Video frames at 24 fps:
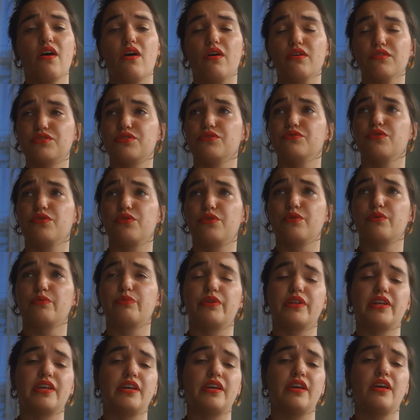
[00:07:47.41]
Also,
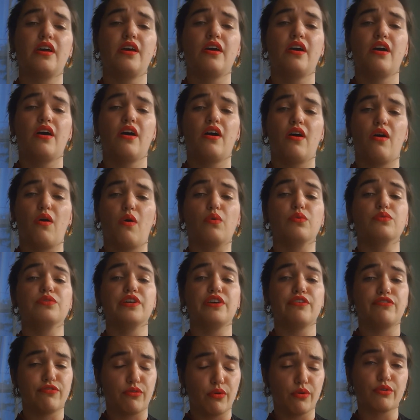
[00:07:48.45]
notably,
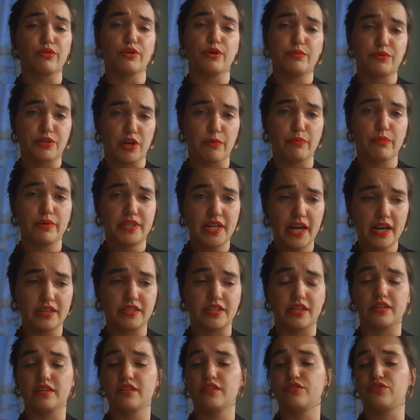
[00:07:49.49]
only 4 groups are
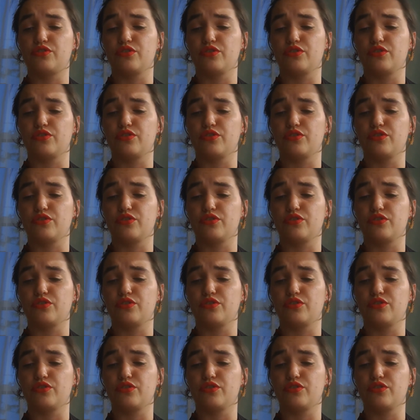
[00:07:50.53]
protected.